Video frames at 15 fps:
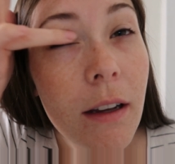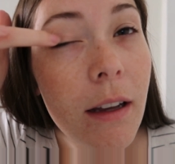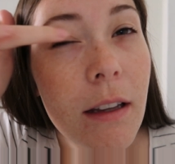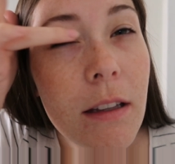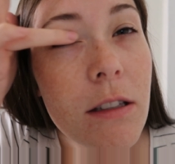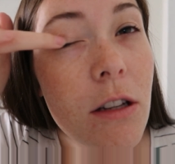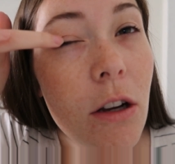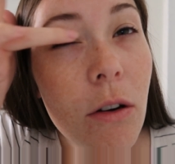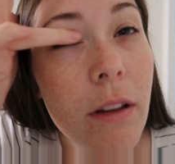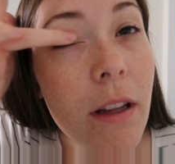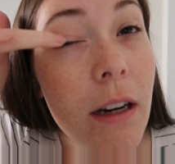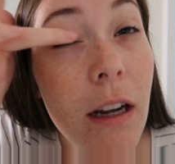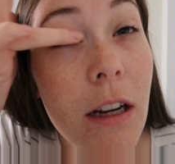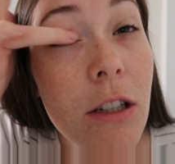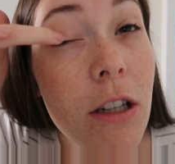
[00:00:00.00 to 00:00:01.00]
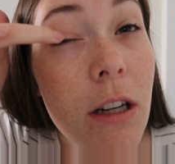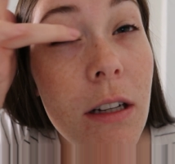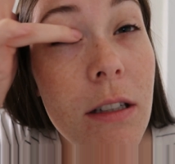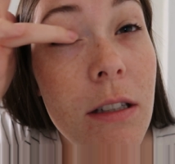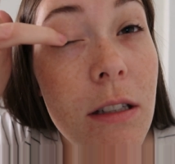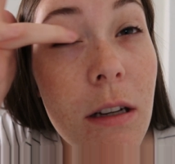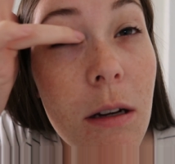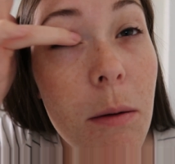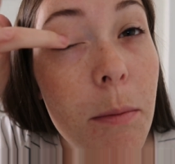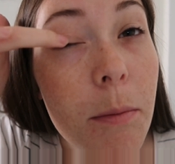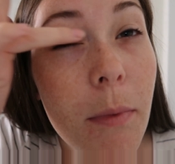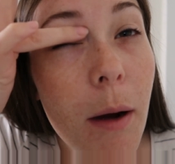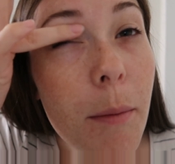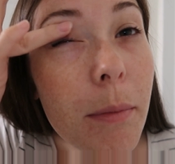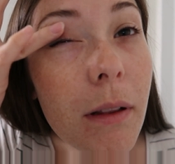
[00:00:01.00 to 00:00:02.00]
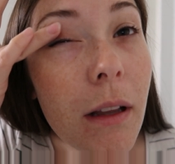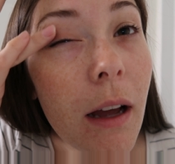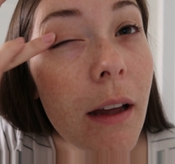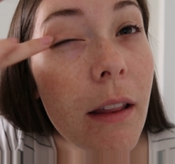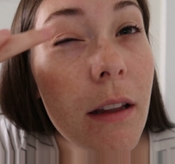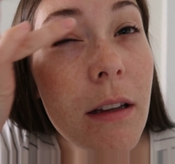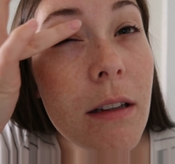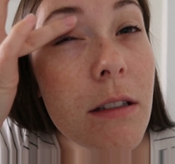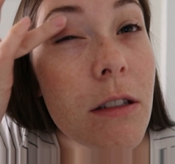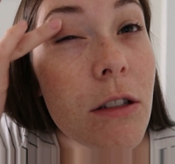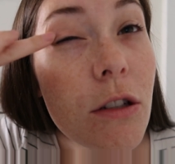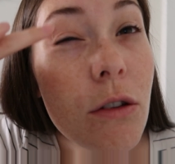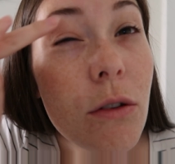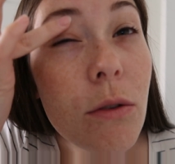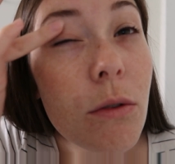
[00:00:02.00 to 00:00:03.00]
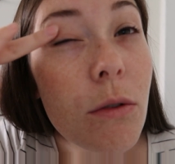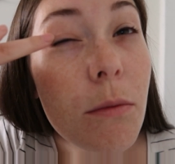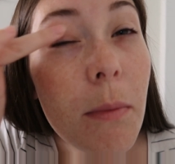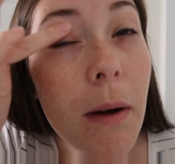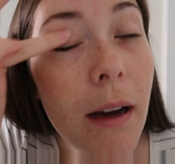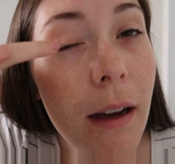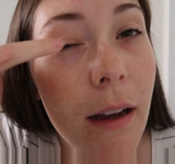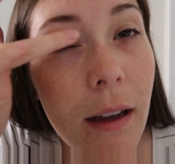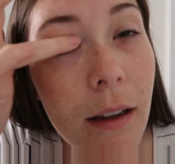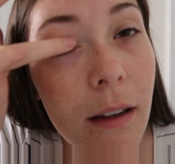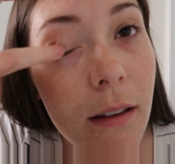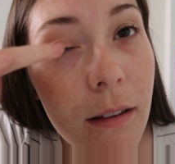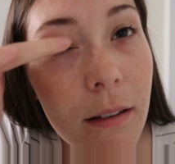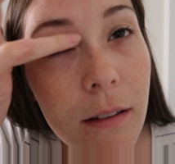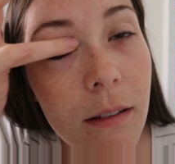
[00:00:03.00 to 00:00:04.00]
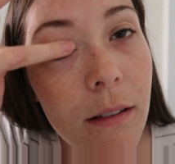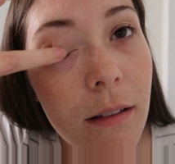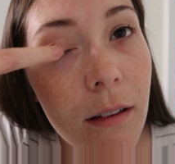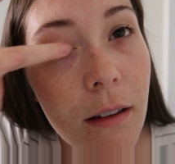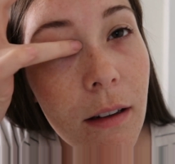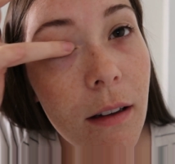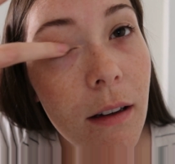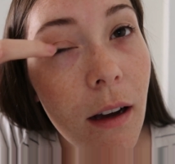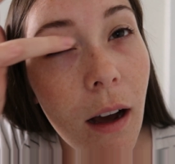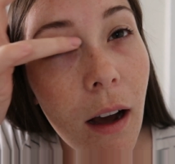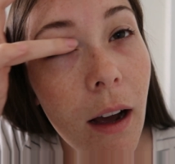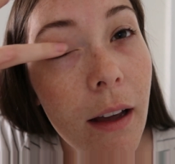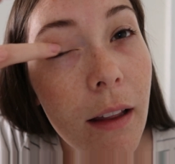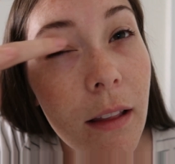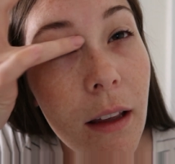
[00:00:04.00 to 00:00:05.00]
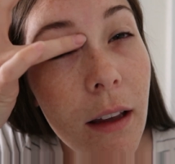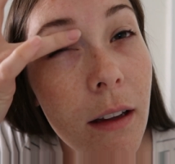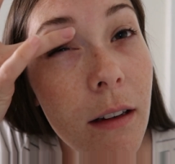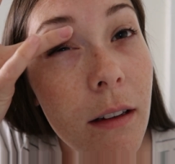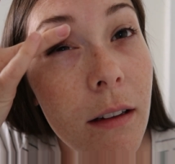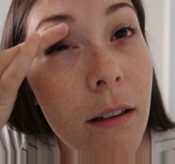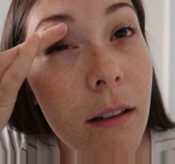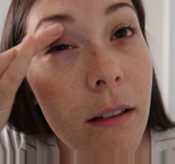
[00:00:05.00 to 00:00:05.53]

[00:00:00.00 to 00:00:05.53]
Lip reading: And so then I just apply this to my eyelid.